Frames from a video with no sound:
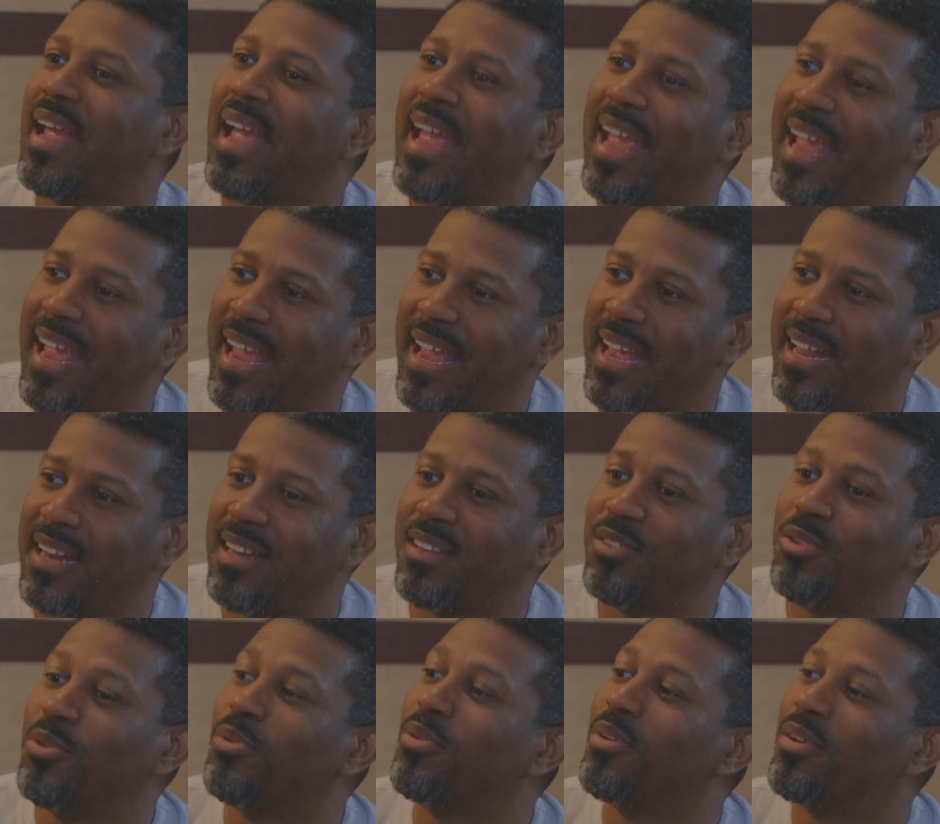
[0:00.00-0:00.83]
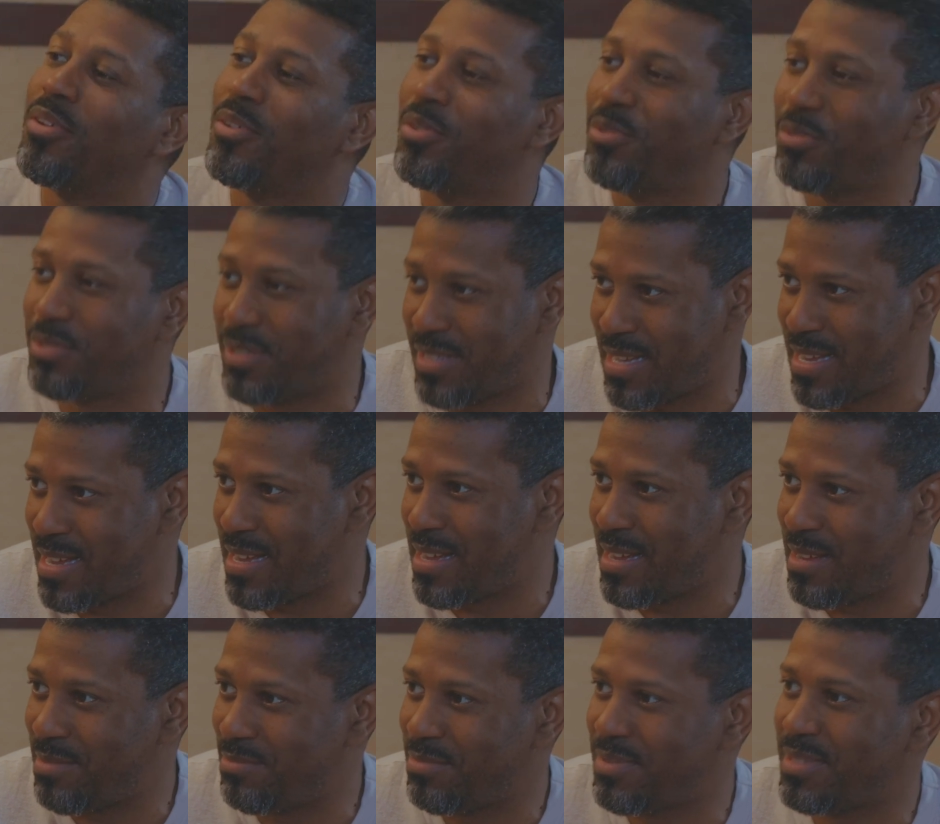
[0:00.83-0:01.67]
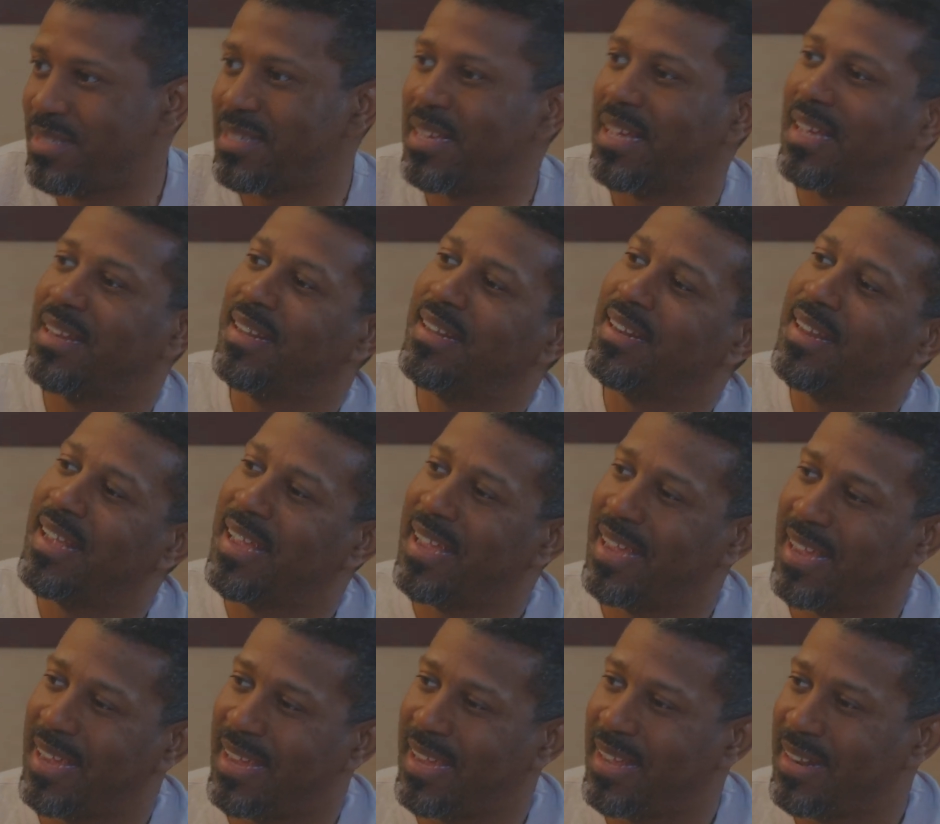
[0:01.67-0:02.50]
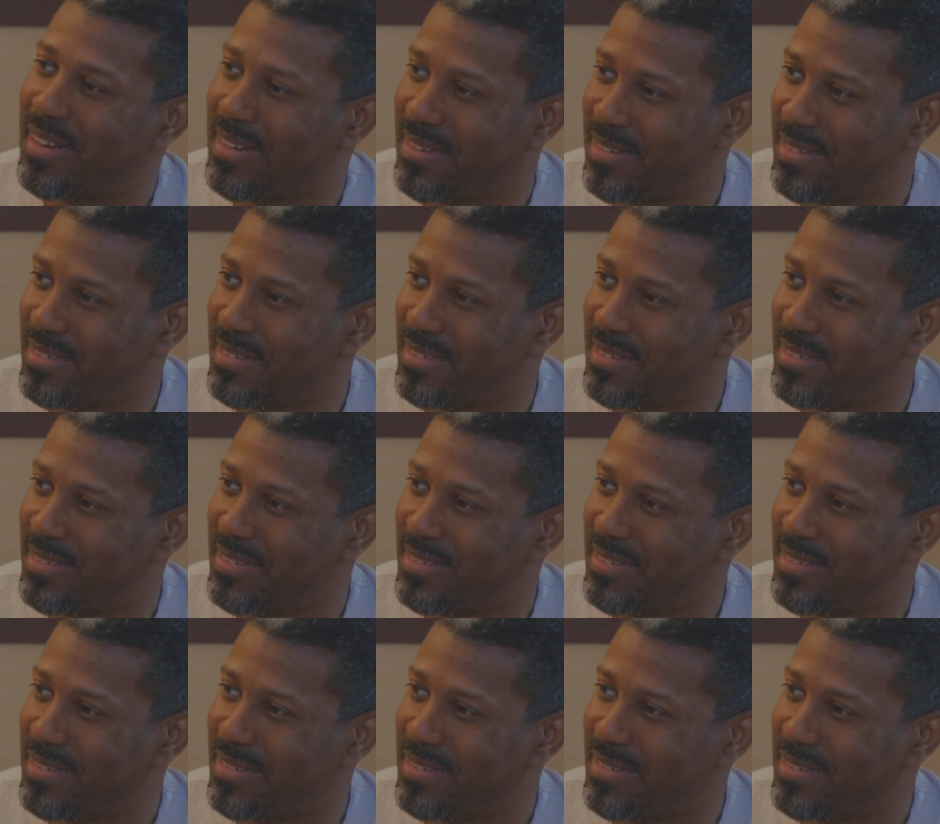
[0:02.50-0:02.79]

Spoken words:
And during those times, I done had